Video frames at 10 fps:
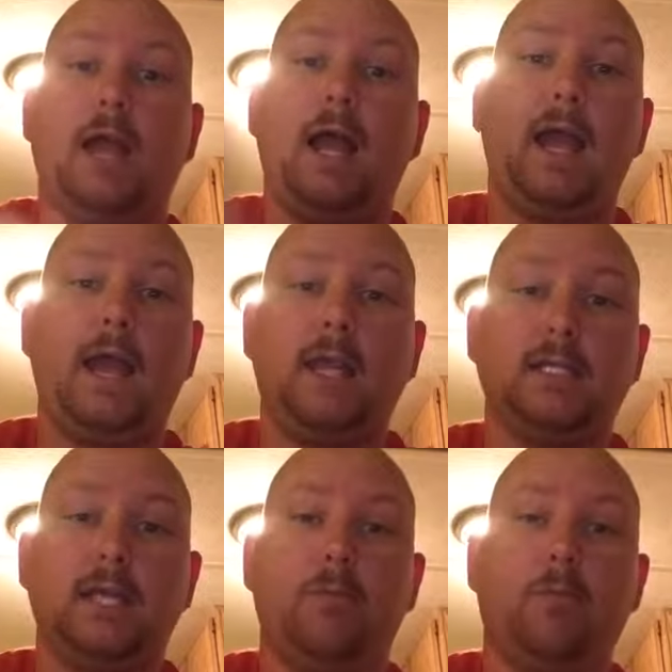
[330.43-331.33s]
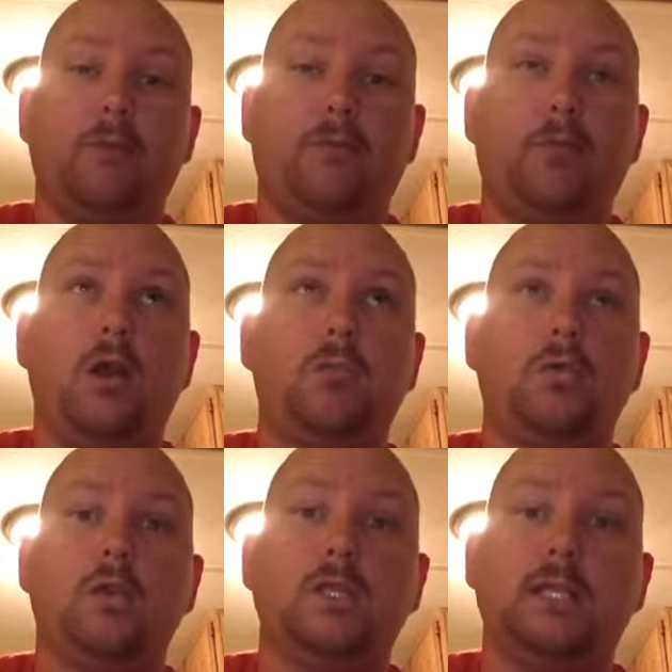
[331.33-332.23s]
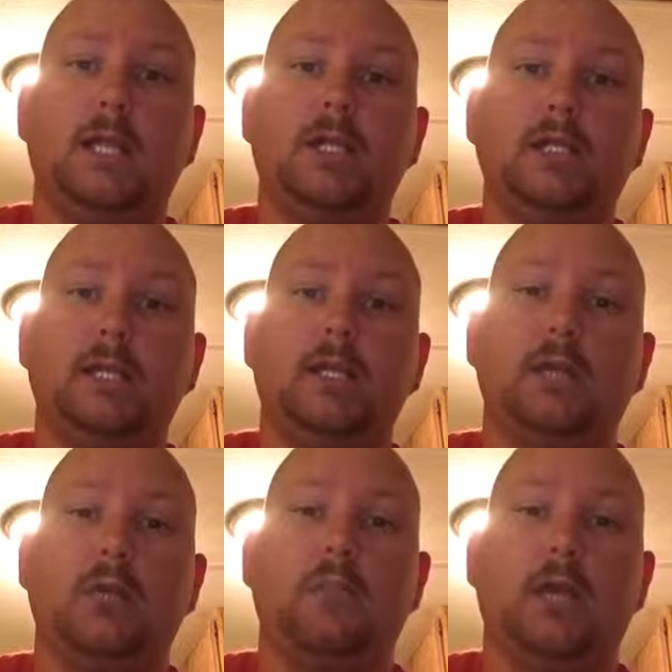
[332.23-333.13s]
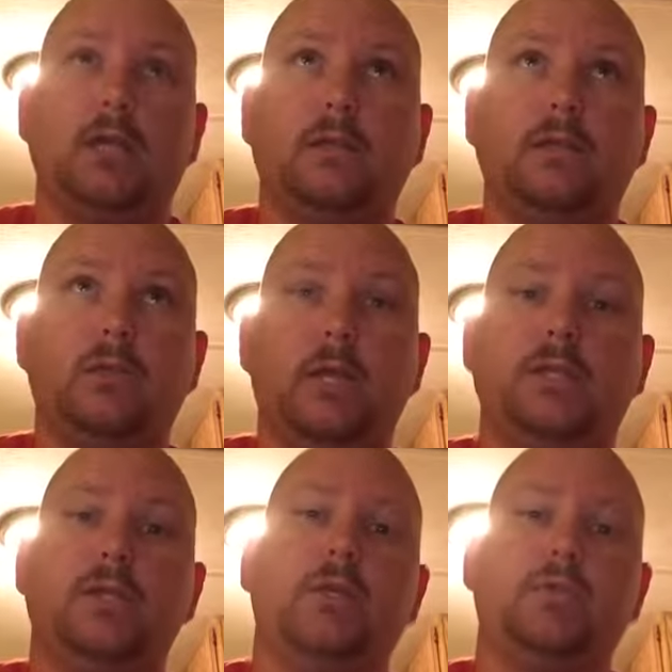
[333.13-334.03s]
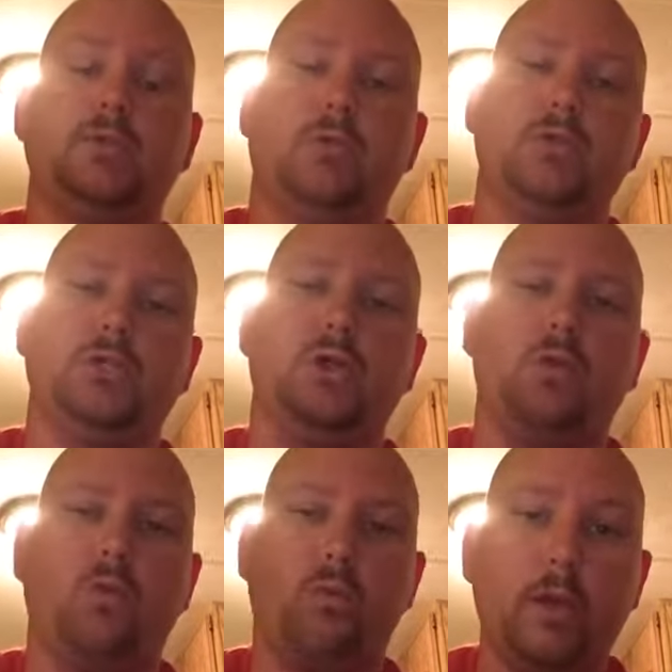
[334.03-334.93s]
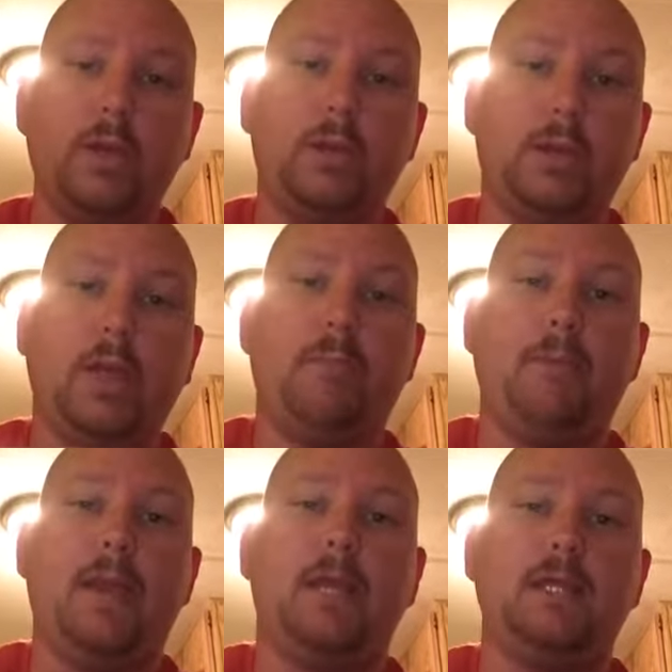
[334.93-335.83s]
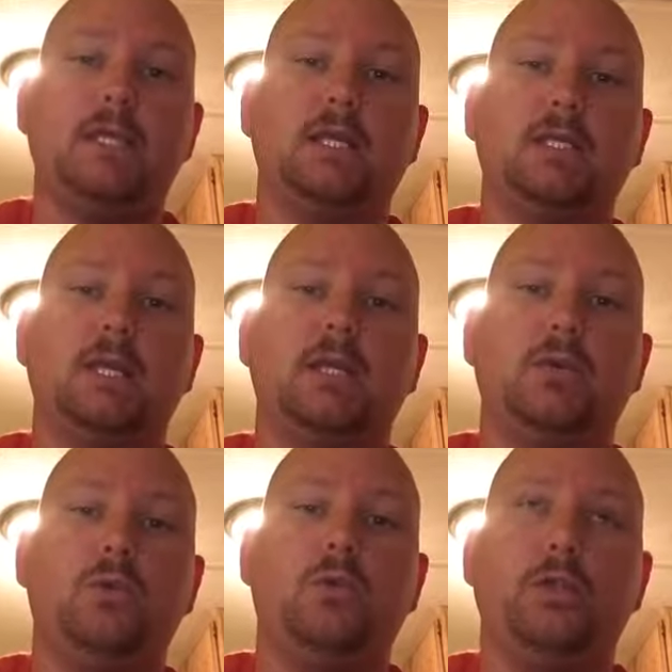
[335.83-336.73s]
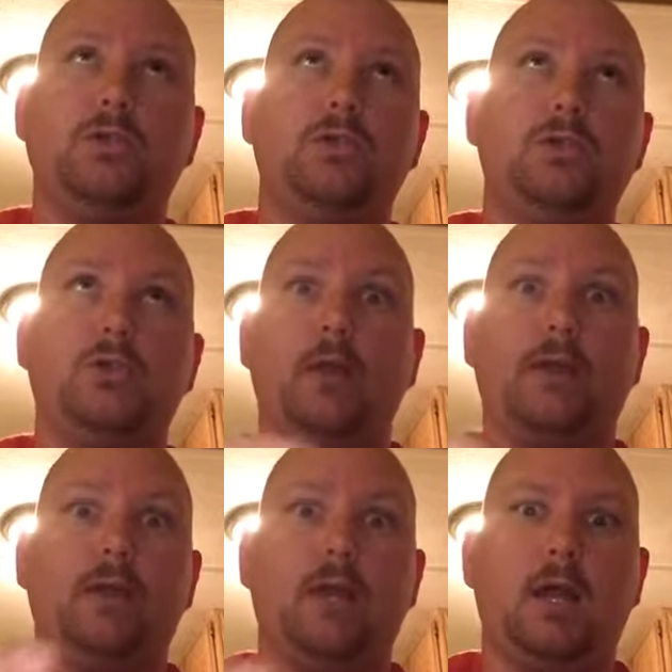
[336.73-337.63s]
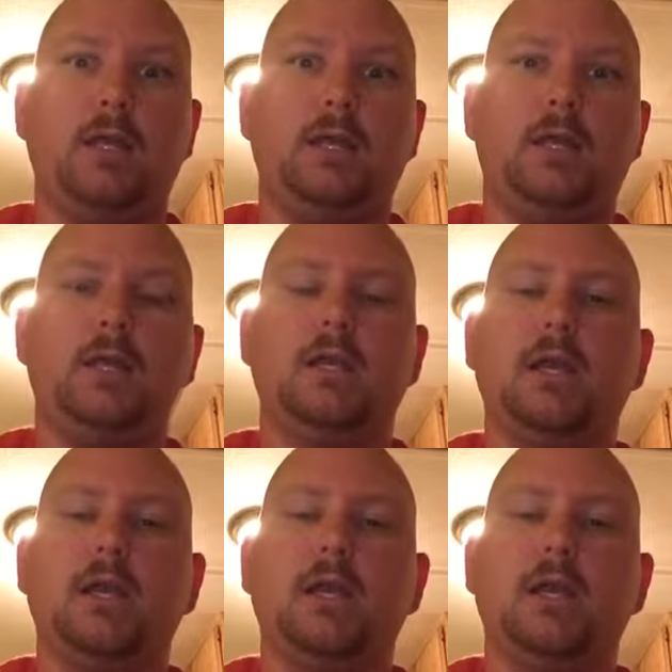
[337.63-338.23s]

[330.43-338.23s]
I had a sample of Frog Morton Cellar sitting on my dresser that was supposed to go with that package I sent you, which you haven't gotten yet.